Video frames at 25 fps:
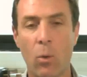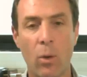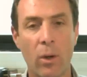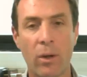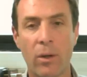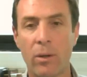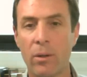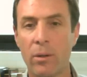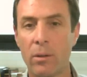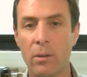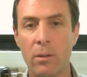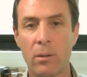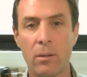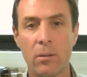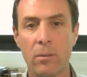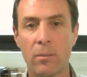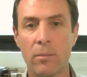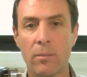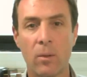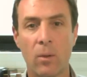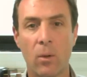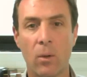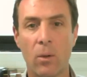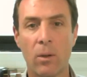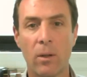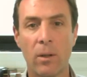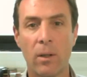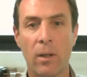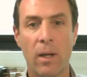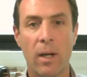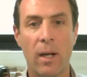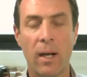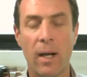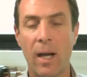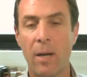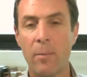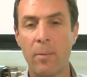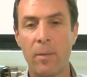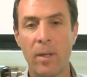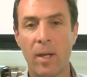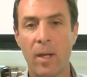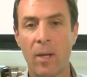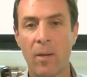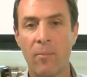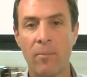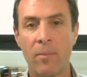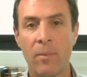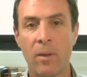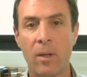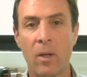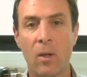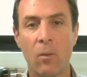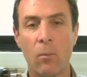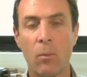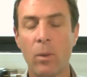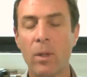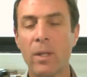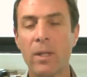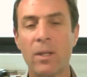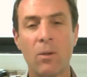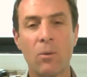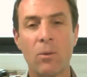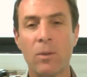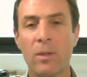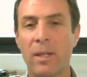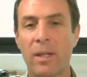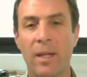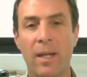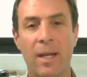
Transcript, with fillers: Oracle or uh, IBM, really only